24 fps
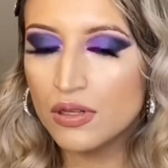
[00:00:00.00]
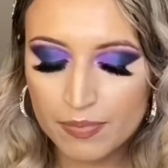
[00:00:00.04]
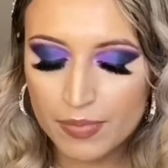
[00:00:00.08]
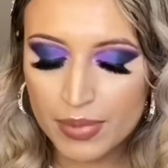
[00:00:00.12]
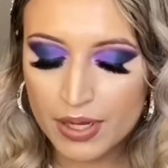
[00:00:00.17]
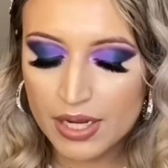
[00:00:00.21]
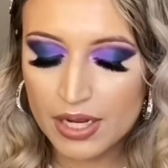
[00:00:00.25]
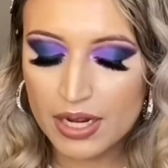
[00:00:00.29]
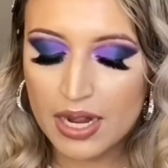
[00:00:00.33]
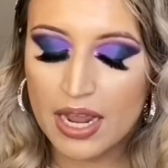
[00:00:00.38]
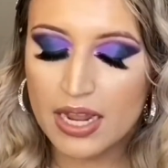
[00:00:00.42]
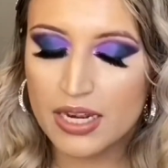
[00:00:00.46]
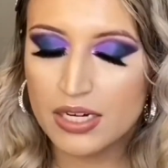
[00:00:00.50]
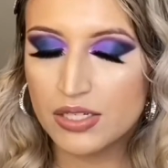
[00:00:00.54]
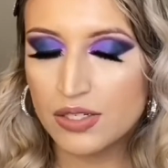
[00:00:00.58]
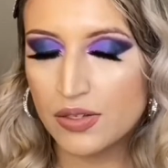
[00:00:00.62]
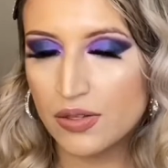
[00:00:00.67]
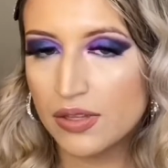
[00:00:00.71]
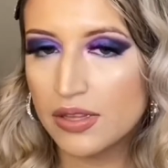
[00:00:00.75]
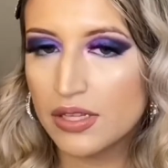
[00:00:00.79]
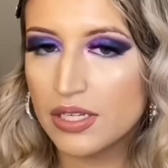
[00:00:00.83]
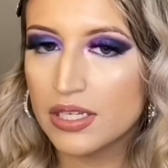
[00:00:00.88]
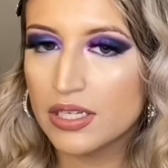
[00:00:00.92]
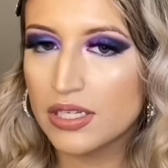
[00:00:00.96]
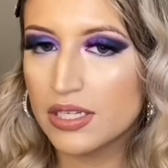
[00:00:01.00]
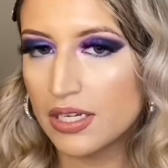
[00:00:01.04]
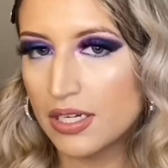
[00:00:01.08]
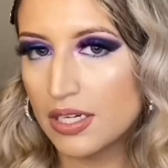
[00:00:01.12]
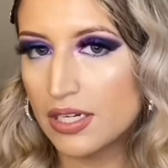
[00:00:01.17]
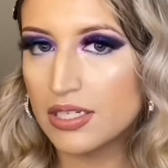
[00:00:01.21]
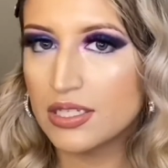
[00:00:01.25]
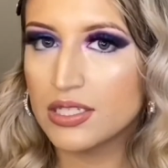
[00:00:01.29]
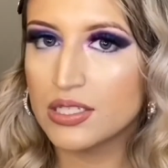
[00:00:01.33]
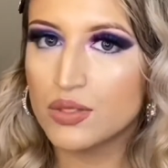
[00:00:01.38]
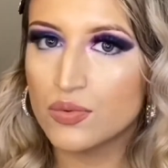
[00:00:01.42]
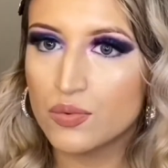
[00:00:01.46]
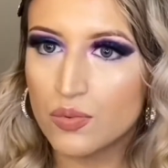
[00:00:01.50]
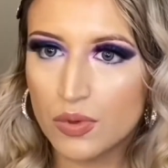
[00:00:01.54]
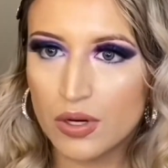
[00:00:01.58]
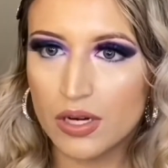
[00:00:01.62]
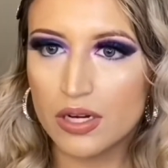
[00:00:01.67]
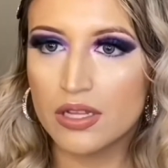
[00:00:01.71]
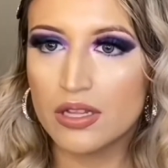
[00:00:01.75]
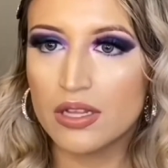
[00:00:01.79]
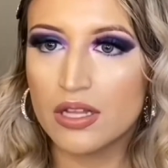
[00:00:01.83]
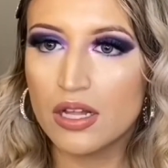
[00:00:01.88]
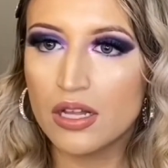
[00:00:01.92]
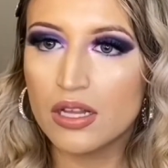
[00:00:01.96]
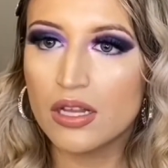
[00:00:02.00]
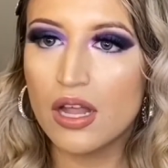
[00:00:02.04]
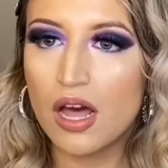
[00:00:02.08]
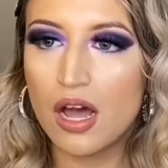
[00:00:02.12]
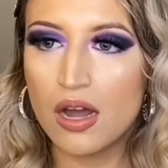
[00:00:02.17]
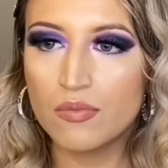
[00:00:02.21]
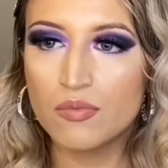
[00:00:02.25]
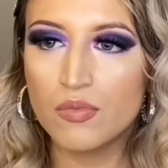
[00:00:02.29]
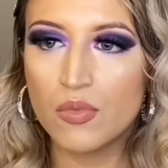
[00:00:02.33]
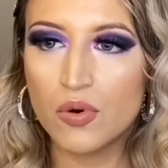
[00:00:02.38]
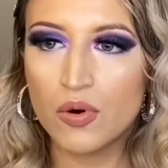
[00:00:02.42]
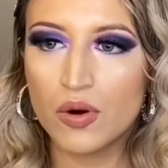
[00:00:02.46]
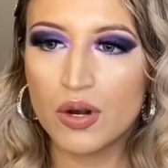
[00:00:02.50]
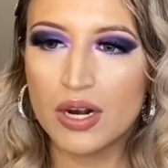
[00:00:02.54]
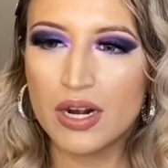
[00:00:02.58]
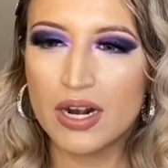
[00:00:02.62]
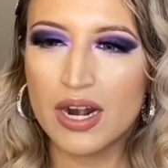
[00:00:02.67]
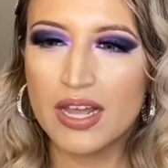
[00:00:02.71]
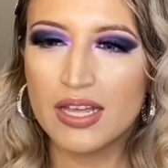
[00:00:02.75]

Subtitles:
But I do think it is worth a lot more.